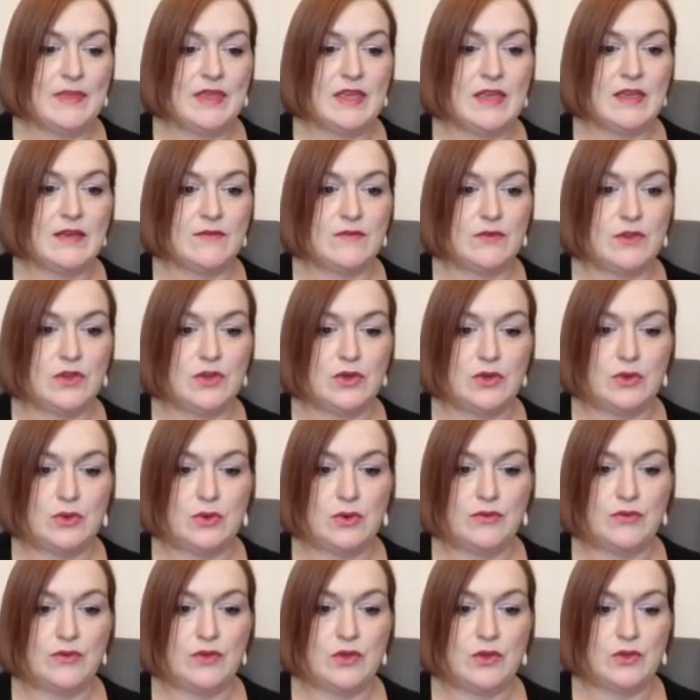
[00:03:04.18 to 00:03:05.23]
give you a
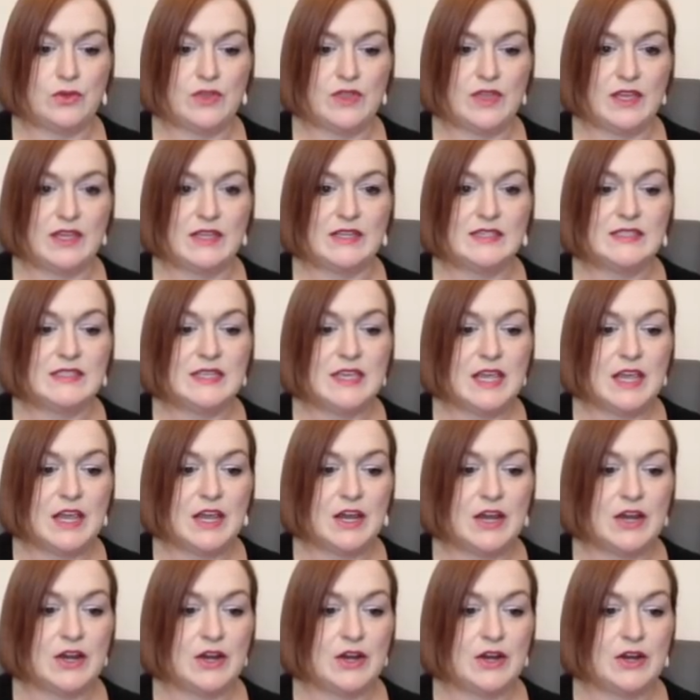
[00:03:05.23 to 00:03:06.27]
few things
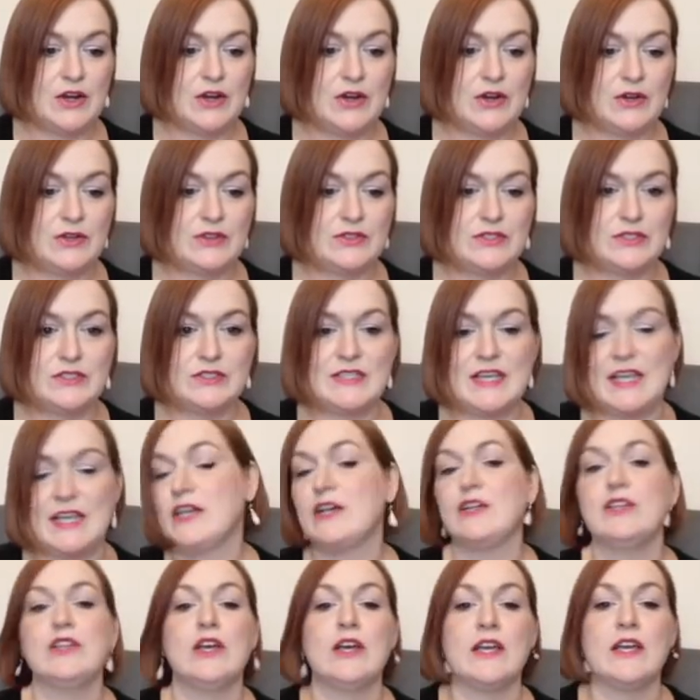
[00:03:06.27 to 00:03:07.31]
here to take
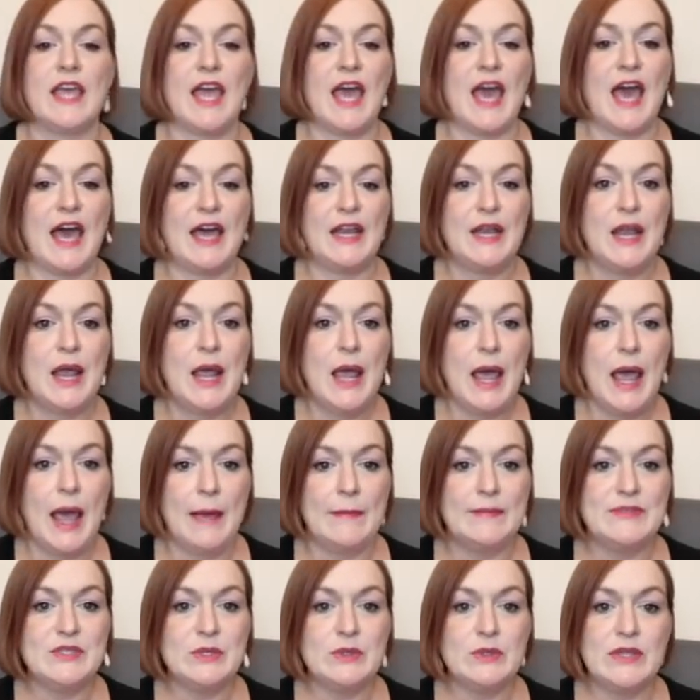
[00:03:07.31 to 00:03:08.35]
a look at.
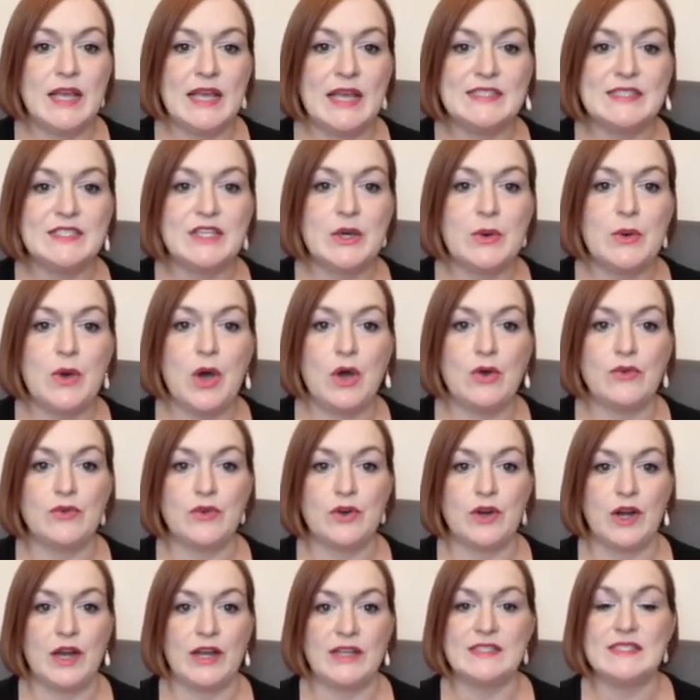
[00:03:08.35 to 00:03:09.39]
Um, so let's go
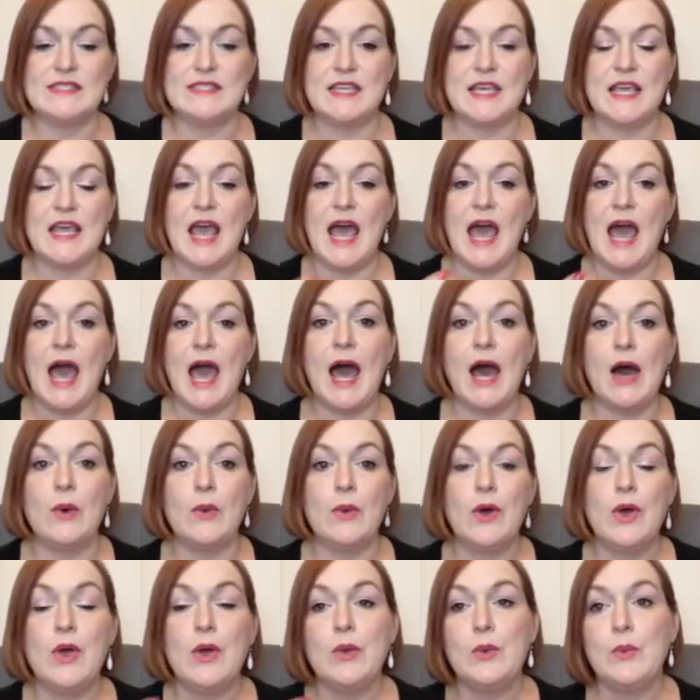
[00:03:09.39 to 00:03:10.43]
over and see
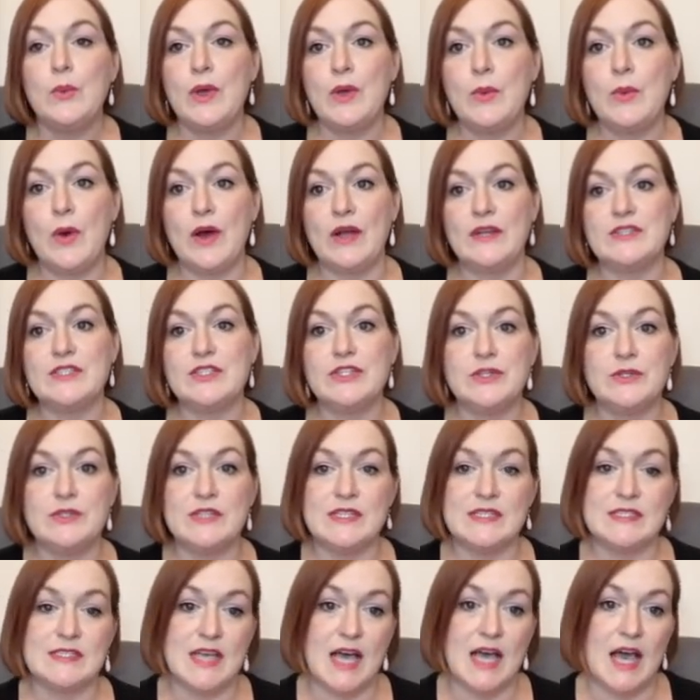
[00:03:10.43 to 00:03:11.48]
how we want to
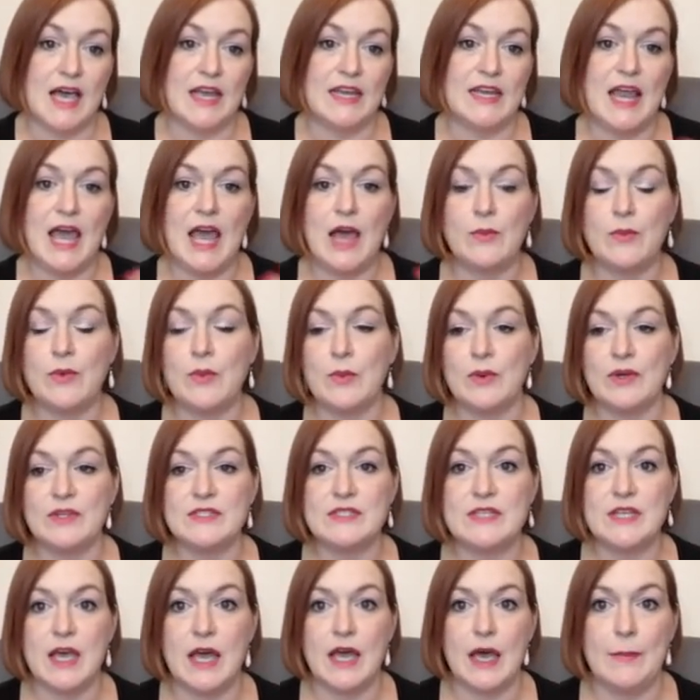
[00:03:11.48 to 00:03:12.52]
design, how we want
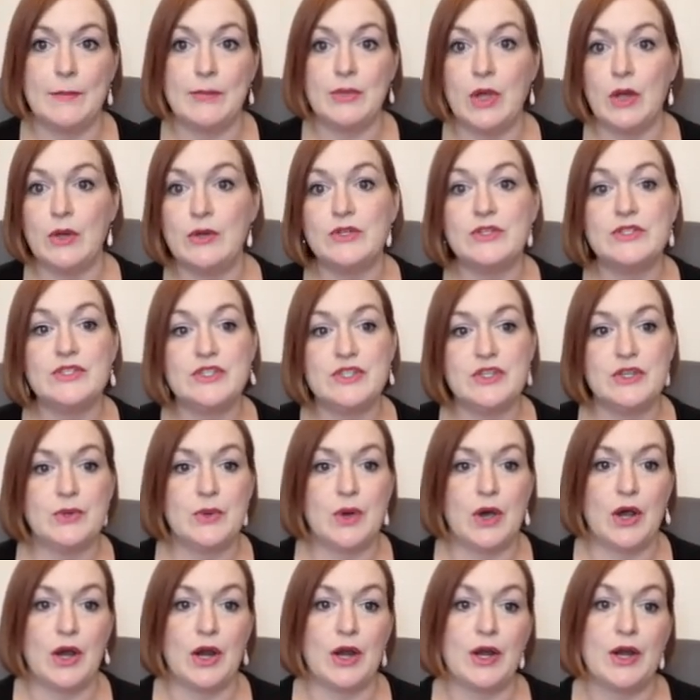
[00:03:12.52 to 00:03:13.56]
to upload to
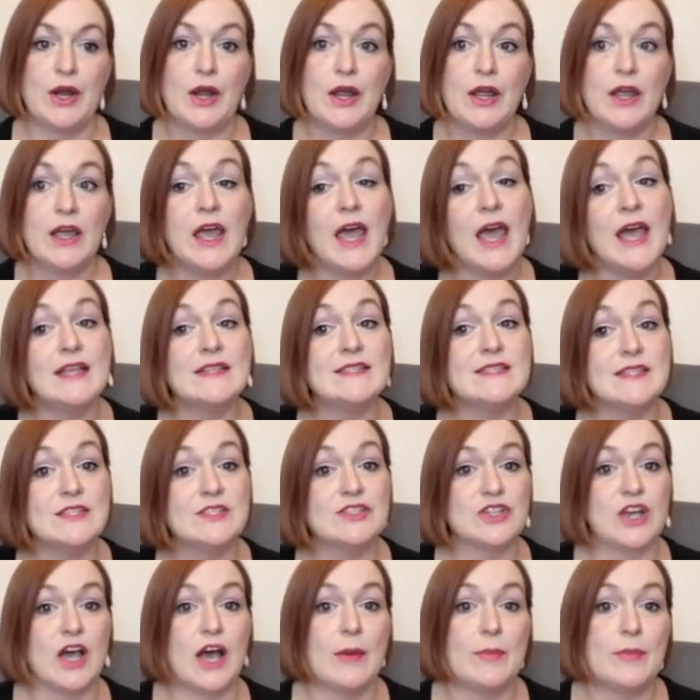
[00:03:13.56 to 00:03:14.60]
our Etsy
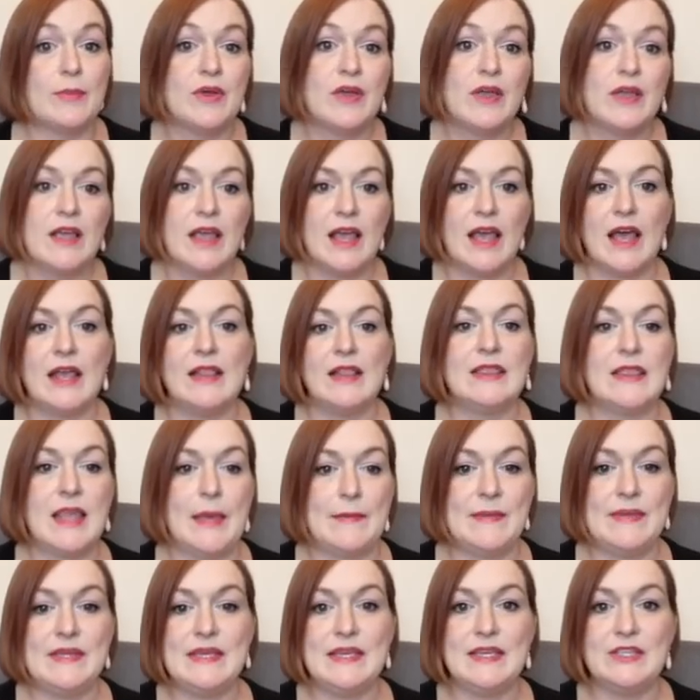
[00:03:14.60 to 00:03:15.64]
shop. Let
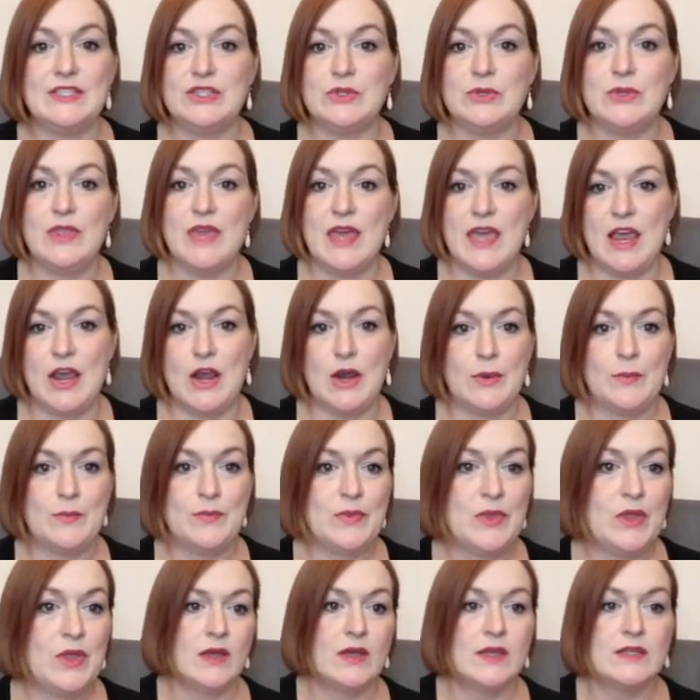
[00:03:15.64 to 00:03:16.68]
me get you there.
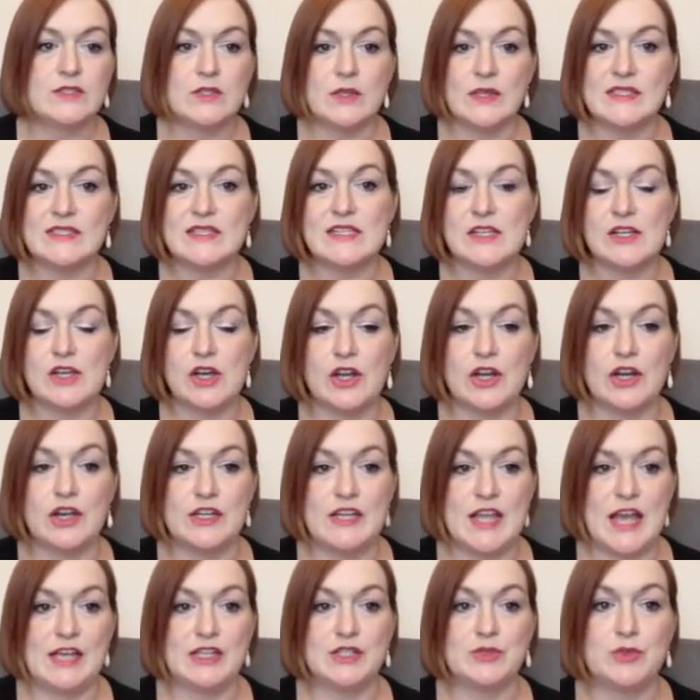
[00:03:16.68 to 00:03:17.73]
So let's click on our
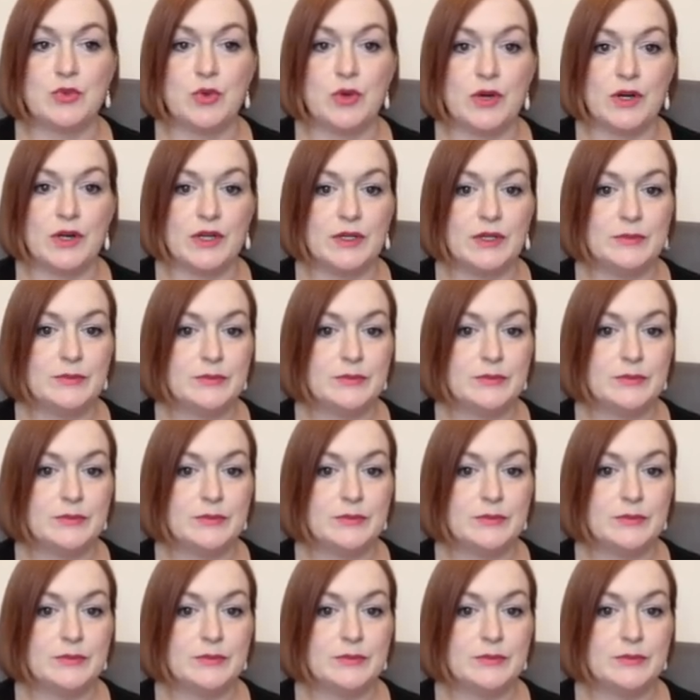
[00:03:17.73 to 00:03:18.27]
dashboard